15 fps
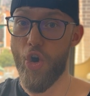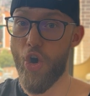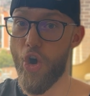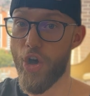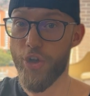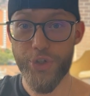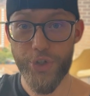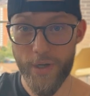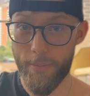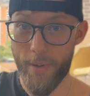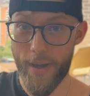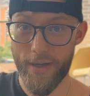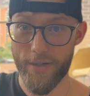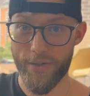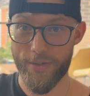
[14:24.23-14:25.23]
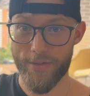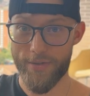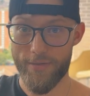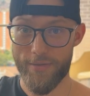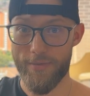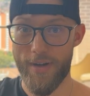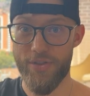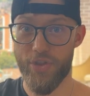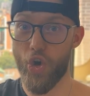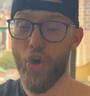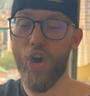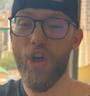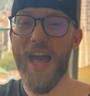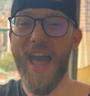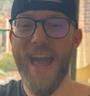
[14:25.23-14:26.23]
all your competitors, right? They're
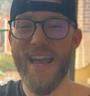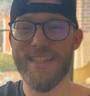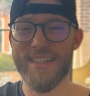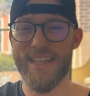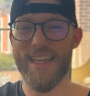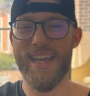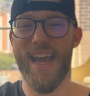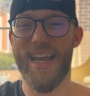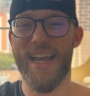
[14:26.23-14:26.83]
all asking.